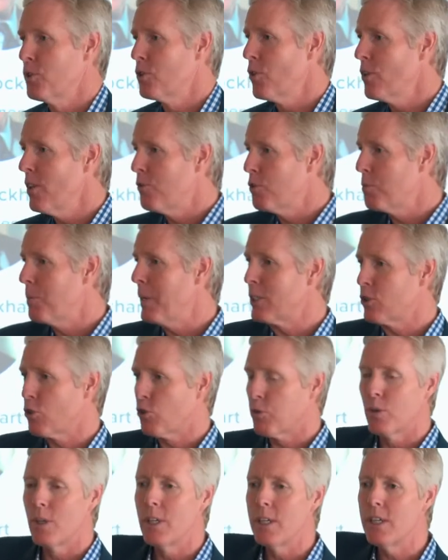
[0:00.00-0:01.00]
So they've spent
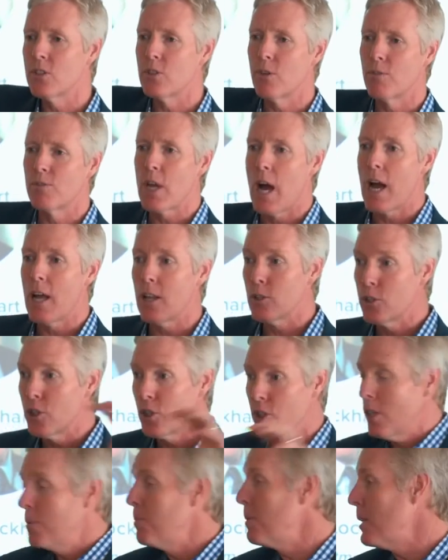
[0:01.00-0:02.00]
trillions of dollars
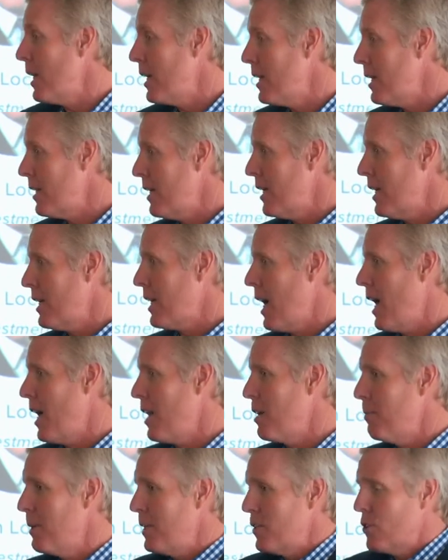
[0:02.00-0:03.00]
stimulating the
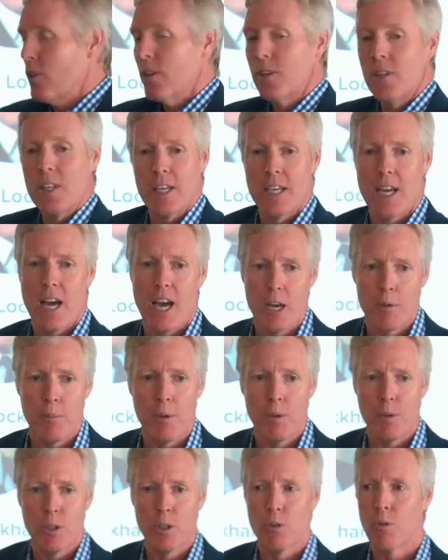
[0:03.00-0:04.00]
economy so that the
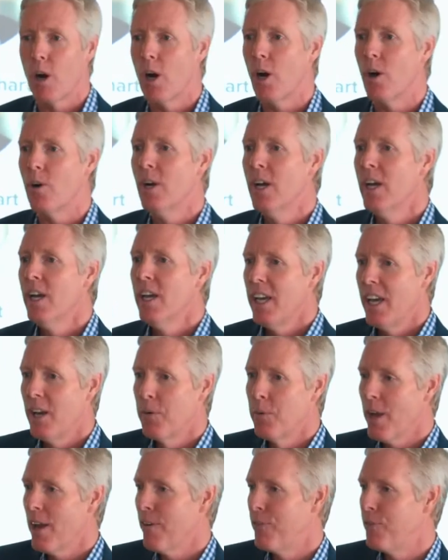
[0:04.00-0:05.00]
economy would grow,
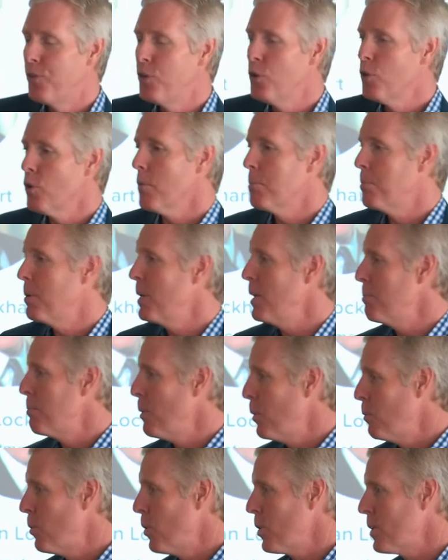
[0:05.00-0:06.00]
and we have fewer
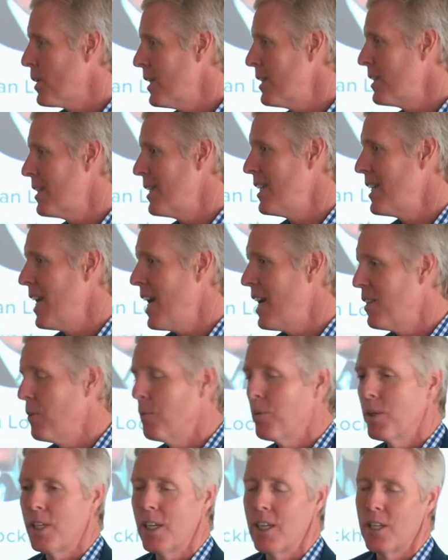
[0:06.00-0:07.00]
people working today
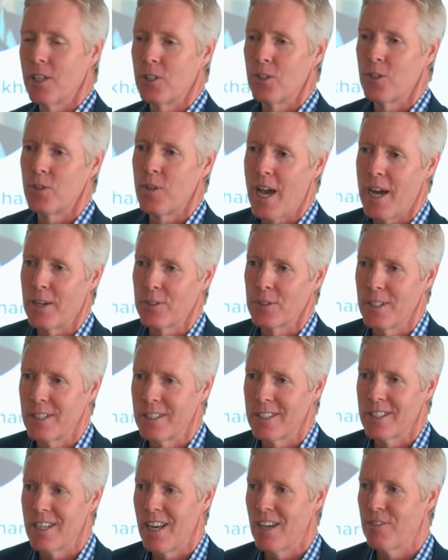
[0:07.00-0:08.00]
than we did in
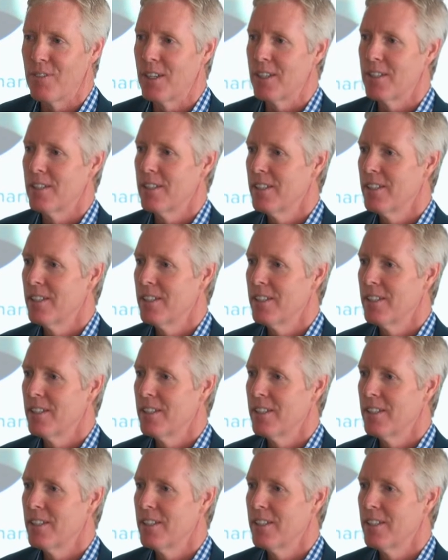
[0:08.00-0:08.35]
2007.